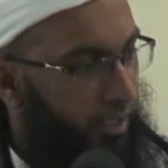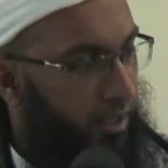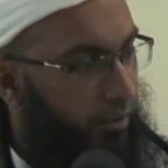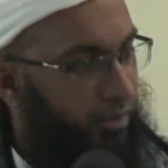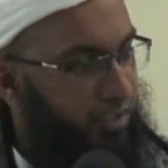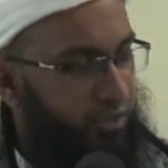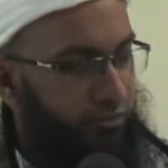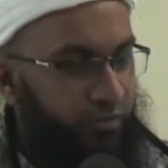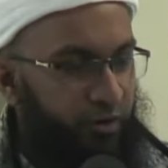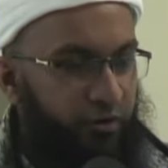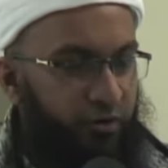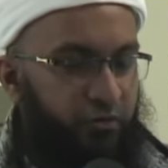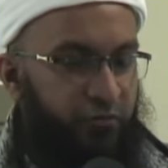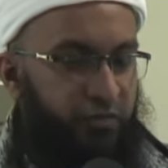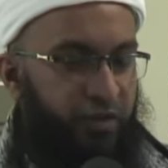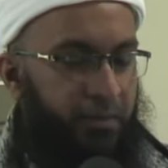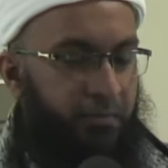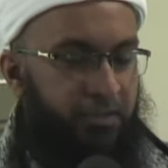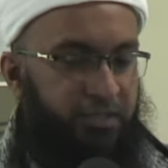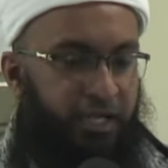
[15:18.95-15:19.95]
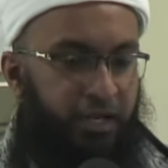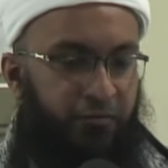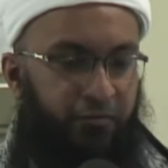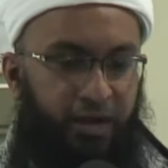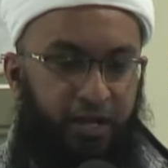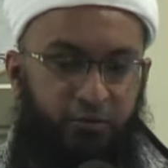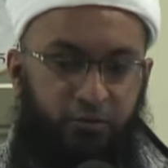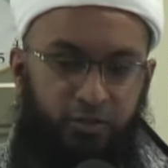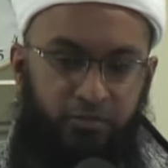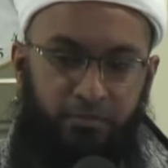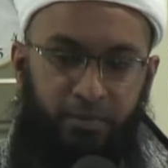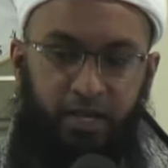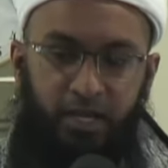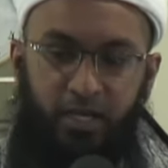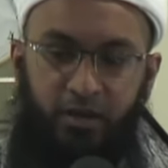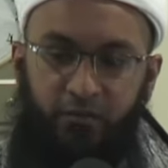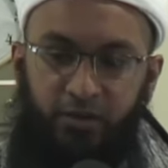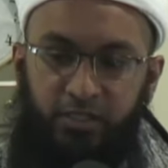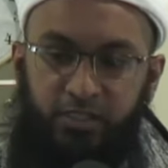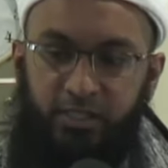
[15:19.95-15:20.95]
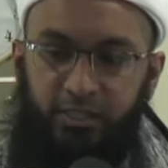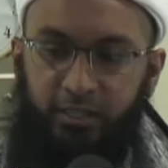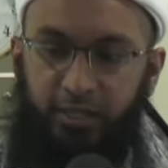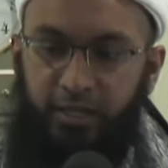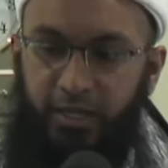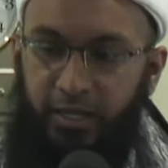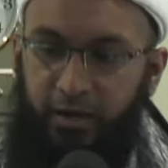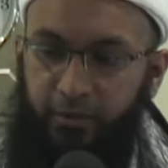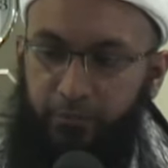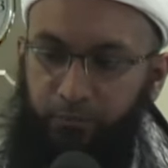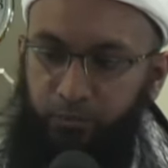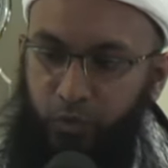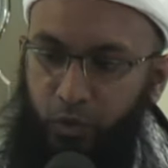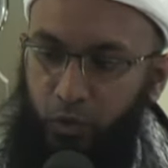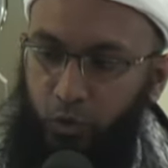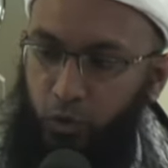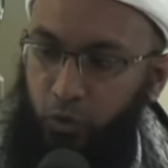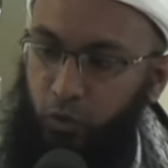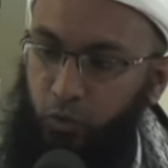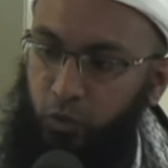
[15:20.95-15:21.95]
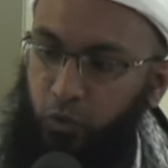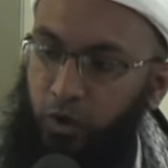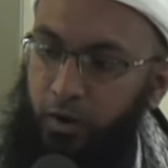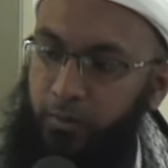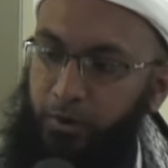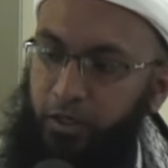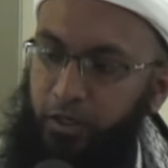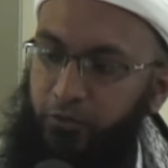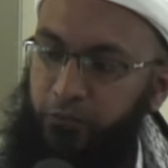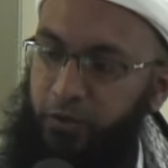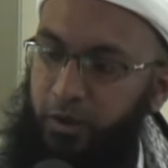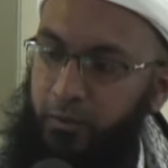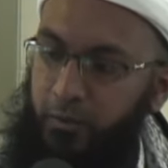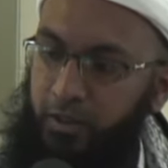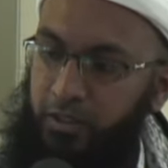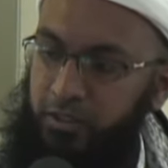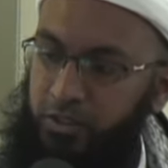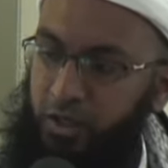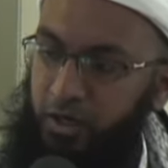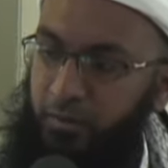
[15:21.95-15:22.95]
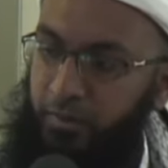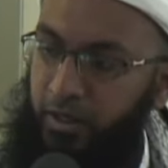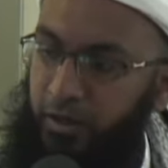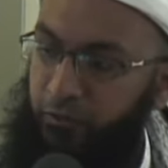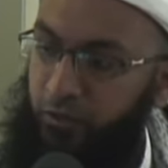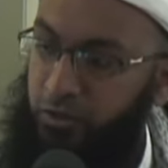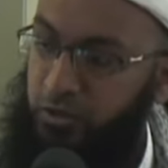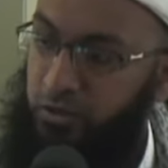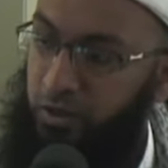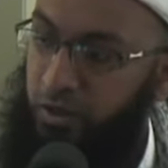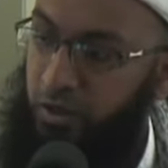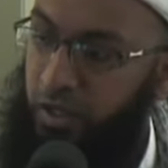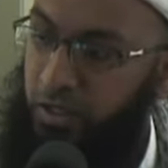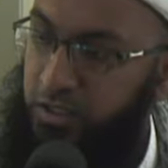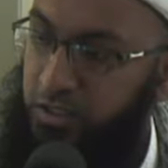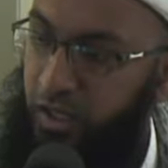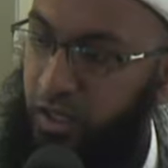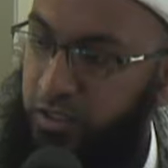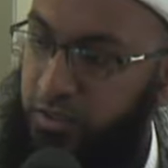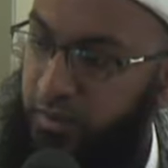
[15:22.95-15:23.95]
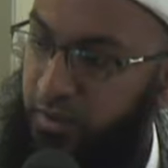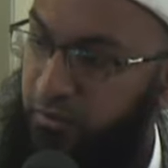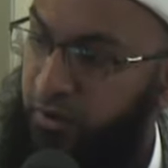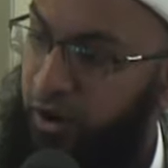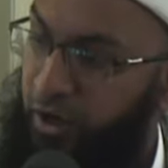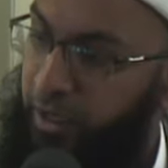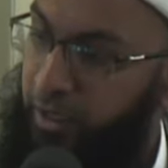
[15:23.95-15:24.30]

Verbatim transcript: there was a very famous advice which many of us sitting here who know about the farewell sermon of Rasulullah sallallahu alayhi wasallam have heard